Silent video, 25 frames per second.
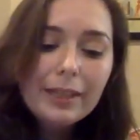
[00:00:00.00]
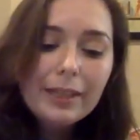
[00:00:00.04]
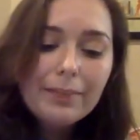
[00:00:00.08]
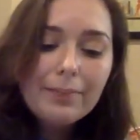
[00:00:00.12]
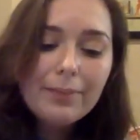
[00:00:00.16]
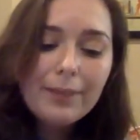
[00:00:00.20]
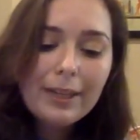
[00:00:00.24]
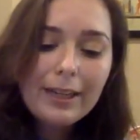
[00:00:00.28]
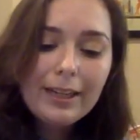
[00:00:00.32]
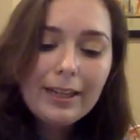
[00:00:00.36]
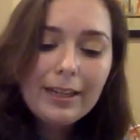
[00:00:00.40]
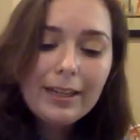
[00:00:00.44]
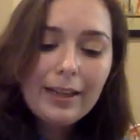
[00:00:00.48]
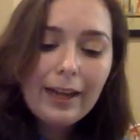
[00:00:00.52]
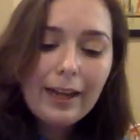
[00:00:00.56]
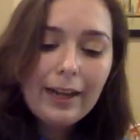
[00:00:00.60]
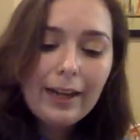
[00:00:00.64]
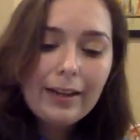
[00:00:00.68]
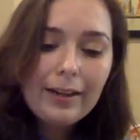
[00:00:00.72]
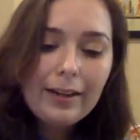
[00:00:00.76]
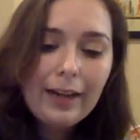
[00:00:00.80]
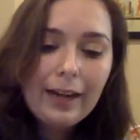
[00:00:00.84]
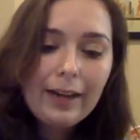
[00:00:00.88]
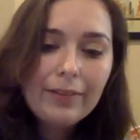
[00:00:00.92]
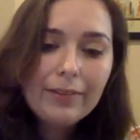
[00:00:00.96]
But
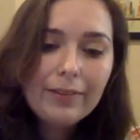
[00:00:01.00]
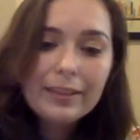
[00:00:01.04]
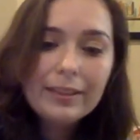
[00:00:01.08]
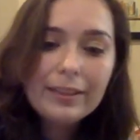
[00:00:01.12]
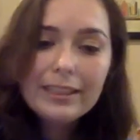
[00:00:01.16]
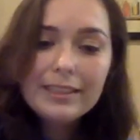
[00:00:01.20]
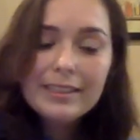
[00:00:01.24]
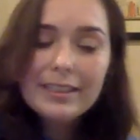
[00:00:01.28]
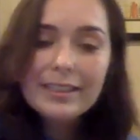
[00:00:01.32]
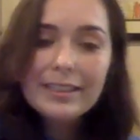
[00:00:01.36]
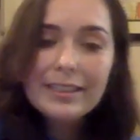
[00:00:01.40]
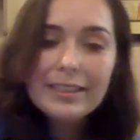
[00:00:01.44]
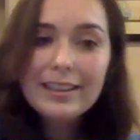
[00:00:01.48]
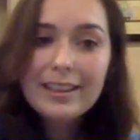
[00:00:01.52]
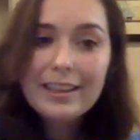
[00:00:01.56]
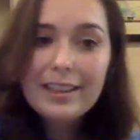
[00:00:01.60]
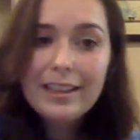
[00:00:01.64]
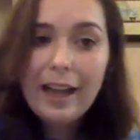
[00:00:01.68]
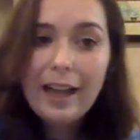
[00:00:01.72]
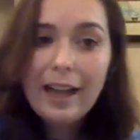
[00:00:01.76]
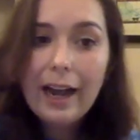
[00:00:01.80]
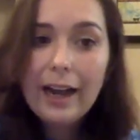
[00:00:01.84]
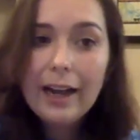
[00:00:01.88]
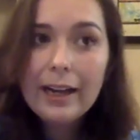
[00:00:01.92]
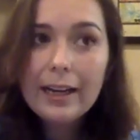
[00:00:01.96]
I really did,
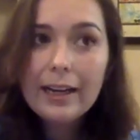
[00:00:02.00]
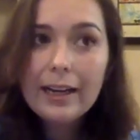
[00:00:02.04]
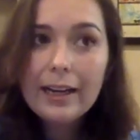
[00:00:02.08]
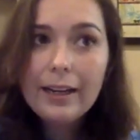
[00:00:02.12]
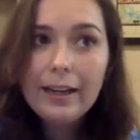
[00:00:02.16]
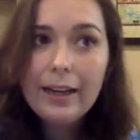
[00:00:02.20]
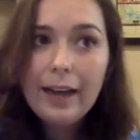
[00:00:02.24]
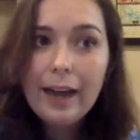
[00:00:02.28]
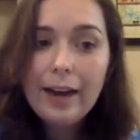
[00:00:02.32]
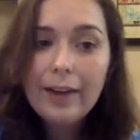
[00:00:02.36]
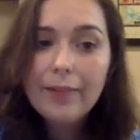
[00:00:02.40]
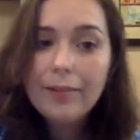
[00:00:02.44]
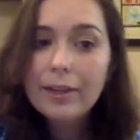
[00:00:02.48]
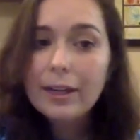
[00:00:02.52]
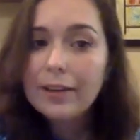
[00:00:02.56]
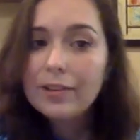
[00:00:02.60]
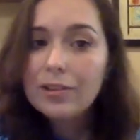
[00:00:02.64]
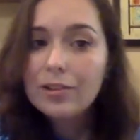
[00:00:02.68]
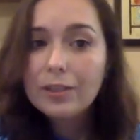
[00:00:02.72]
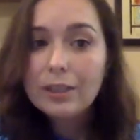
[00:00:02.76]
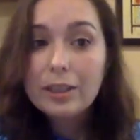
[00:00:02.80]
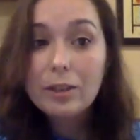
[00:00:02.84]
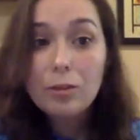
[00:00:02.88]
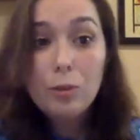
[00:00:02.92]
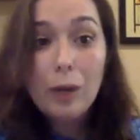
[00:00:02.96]
I when I was
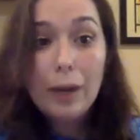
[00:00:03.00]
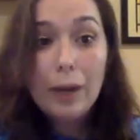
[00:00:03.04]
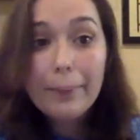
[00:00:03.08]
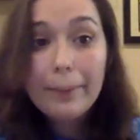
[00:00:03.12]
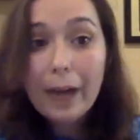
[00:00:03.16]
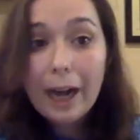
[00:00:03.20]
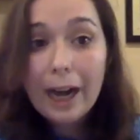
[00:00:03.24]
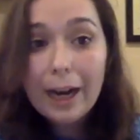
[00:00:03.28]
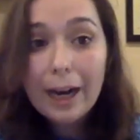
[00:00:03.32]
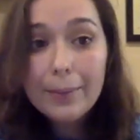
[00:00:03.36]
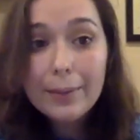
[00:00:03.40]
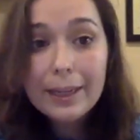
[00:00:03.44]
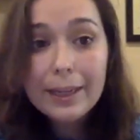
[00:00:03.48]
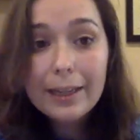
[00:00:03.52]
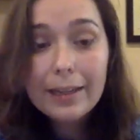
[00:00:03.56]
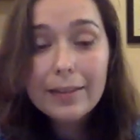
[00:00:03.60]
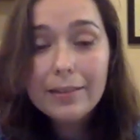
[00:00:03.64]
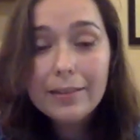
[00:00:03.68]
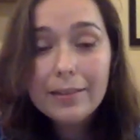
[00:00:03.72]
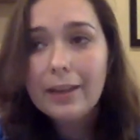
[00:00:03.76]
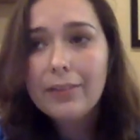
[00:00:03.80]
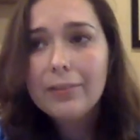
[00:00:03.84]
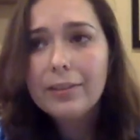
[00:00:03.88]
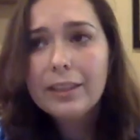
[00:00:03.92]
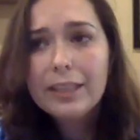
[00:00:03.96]
reading web comics,
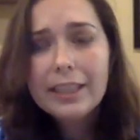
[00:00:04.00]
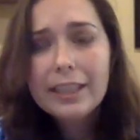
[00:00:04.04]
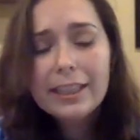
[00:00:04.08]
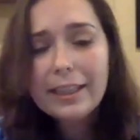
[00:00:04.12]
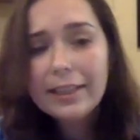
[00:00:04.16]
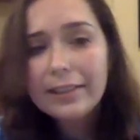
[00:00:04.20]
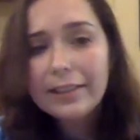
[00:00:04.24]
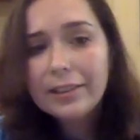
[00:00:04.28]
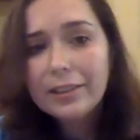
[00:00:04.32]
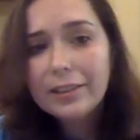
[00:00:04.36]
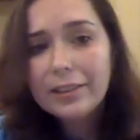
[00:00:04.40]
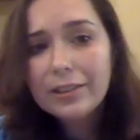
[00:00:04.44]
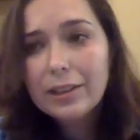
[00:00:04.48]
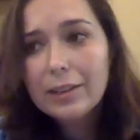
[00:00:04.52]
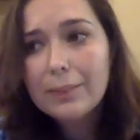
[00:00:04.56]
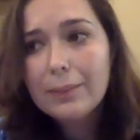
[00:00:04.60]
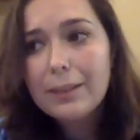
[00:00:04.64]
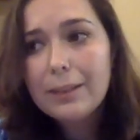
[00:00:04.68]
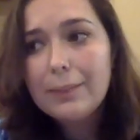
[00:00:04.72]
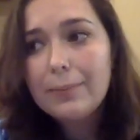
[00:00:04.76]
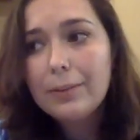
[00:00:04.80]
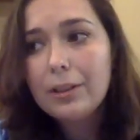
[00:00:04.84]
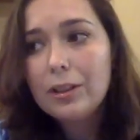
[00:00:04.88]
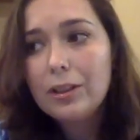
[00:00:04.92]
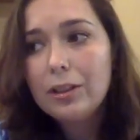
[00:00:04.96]
I really connected with the
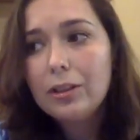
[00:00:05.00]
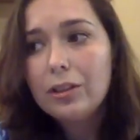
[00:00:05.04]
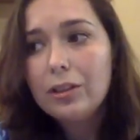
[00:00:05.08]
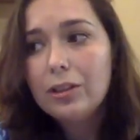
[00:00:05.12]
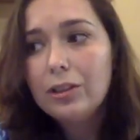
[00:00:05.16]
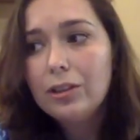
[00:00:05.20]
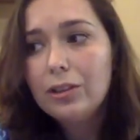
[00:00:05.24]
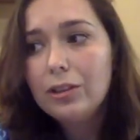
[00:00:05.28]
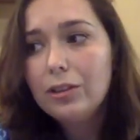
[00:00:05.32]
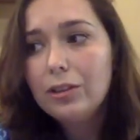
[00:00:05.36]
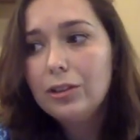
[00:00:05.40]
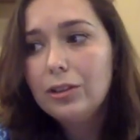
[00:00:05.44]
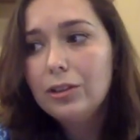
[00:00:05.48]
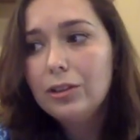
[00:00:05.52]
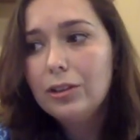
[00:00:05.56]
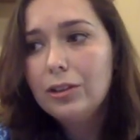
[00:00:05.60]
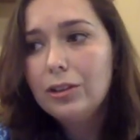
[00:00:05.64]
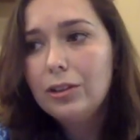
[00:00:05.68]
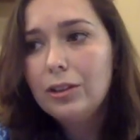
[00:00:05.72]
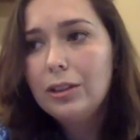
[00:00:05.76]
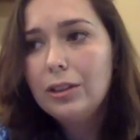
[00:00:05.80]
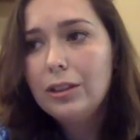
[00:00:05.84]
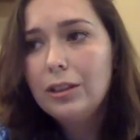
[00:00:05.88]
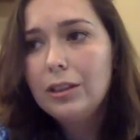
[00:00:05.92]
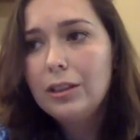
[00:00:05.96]
people
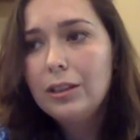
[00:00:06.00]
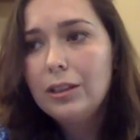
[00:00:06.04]
who